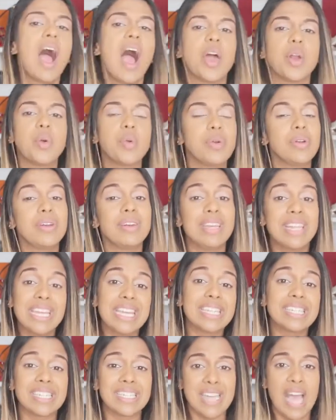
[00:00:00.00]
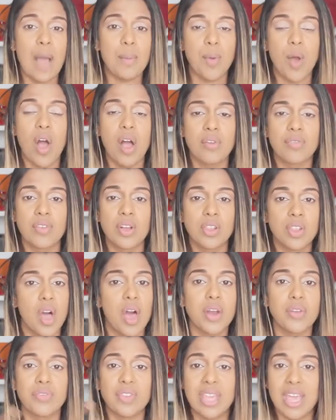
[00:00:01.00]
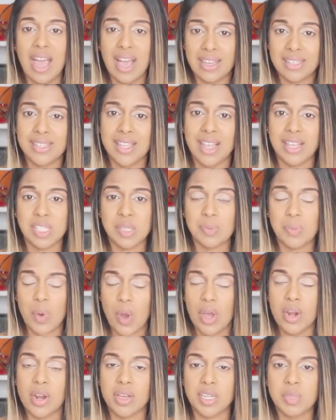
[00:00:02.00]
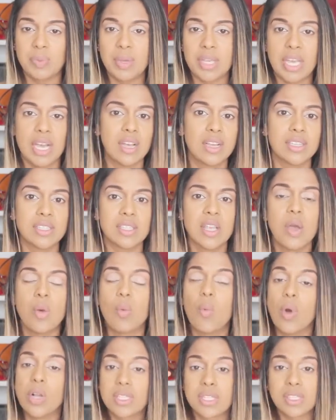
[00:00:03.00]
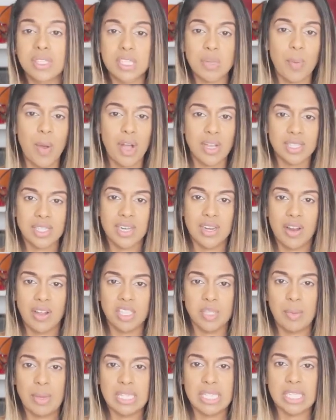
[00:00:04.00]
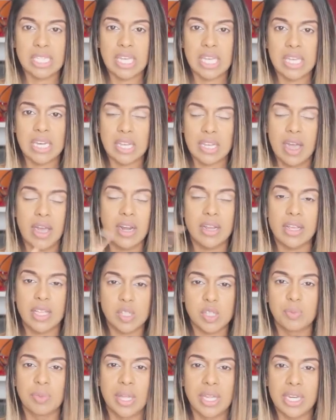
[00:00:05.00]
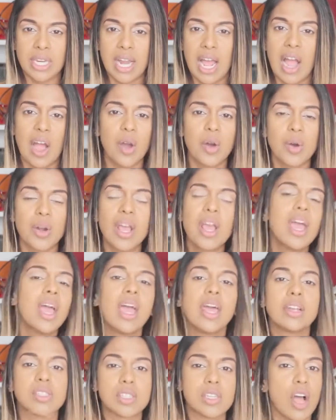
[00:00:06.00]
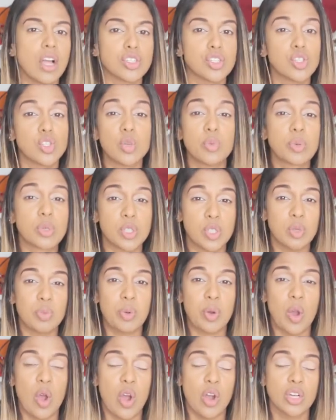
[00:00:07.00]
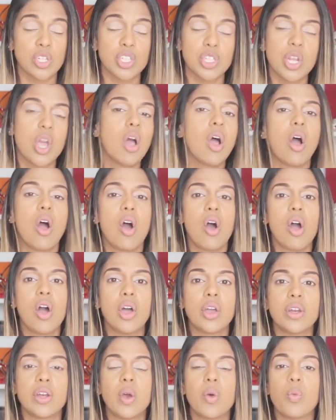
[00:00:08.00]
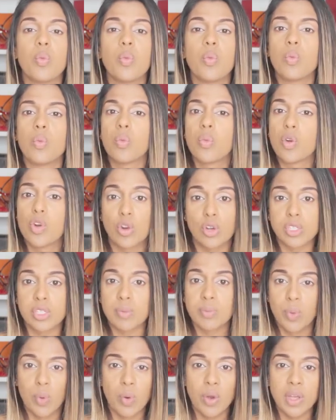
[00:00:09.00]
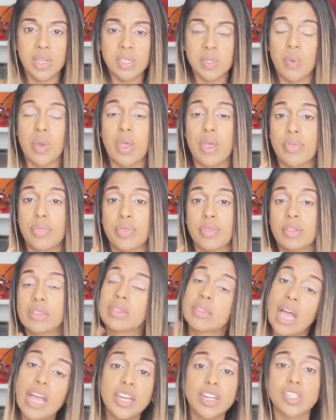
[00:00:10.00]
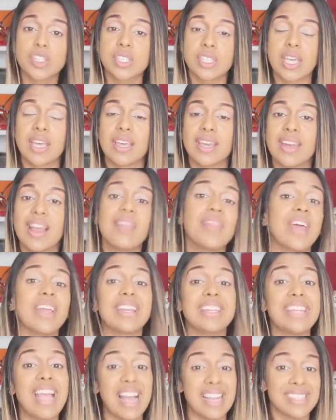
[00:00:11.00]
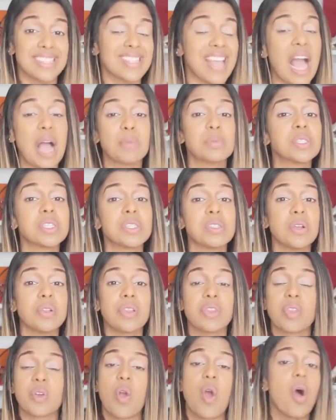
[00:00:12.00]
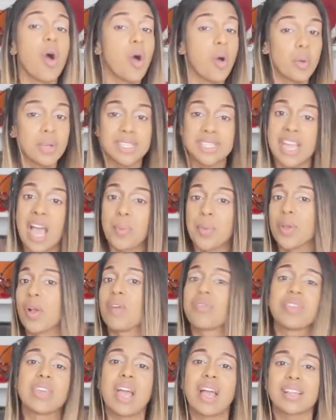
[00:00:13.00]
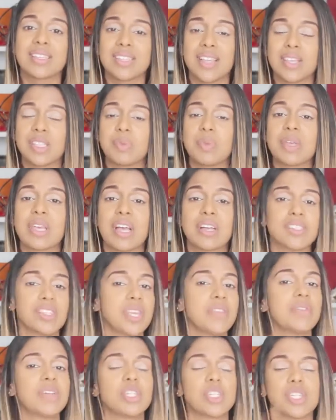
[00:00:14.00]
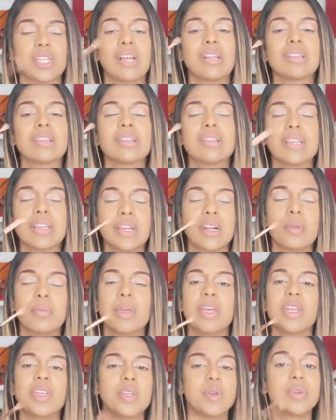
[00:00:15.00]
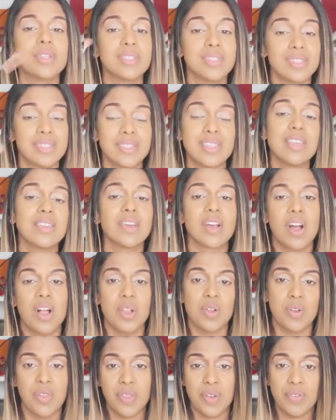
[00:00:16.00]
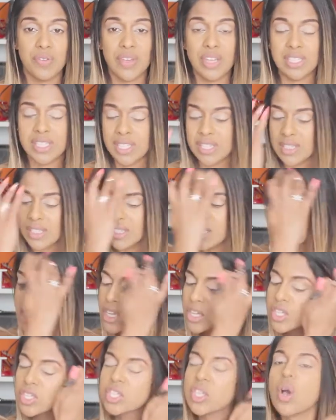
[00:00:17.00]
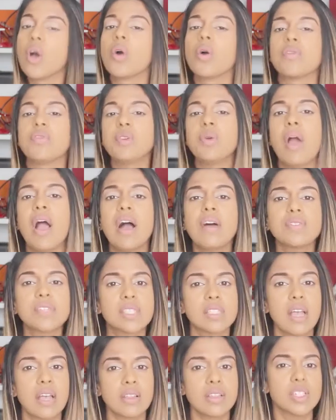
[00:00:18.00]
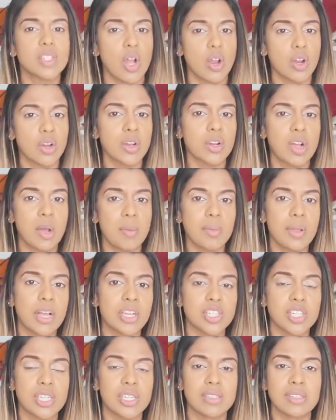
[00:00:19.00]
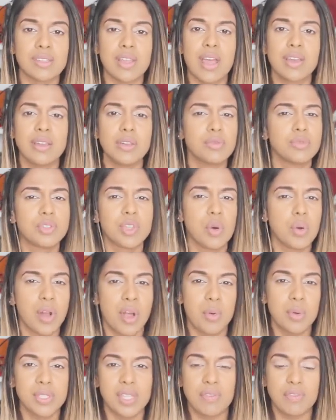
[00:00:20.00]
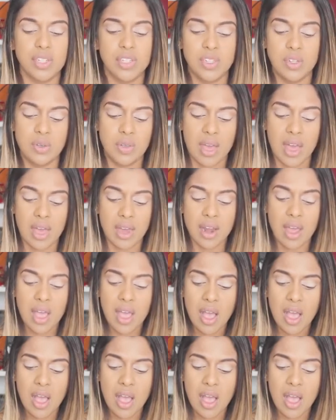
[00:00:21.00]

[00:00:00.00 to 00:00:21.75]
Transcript: I don't need to tap off a lot of the excess product because once it's deposited onto my skin, it kind of gets blended out and it's not super, super harsh. On girls and boys with lighter skin, then yes, absolutely. They're always tapping off the excess because even just a little bit, you can see the color on their faces. So if you have slightly darker complexions, then you don't always have to do that.